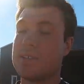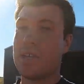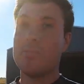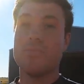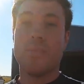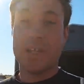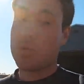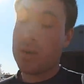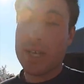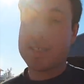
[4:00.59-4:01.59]
Something, it's
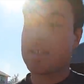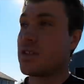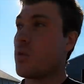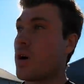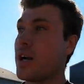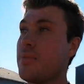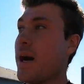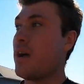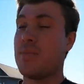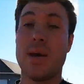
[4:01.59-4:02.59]
one less thing to worry
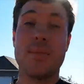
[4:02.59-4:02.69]
about,